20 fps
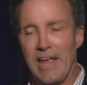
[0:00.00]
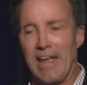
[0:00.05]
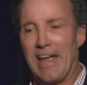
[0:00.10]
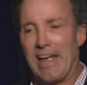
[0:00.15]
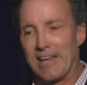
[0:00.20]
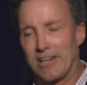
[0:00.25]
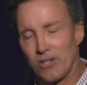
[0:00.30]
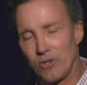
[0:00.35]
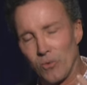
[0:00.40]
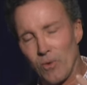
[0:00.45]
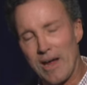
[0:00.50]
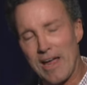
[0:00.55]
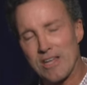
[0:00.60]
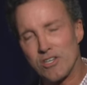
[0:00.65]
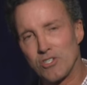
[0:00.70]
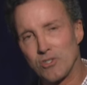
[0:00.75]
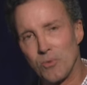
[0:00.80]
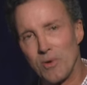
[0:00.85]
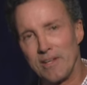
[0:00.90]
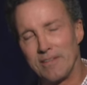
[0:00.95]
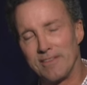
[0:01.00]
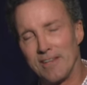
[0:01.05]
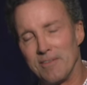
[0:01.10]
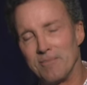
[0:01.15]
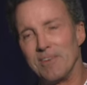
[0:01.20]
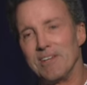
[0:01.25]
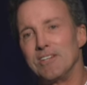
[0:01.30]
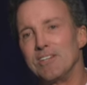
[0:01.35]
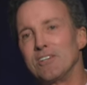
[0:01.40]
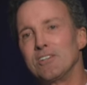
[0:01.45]
and graduate
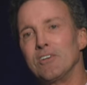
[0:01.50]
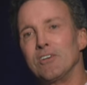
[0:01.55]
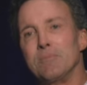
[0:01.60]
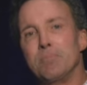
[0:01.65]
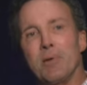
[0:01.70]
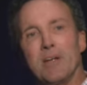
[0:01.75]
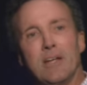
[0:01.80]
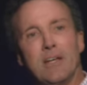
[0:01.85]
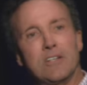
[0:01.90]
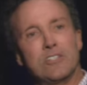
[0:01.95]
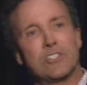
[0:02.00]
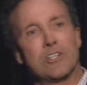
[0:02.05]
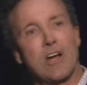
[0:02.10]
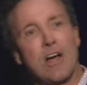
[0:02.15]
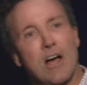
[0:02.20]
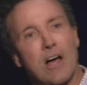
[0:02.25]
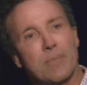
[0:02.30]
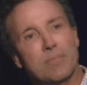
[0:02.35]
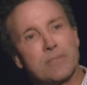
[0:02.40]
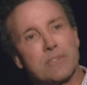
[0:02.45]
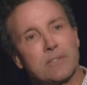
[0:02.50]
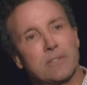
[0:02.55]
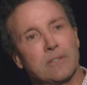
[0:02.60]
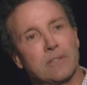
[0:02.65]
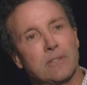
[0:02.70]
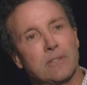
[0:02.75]
them into good-paying jobs?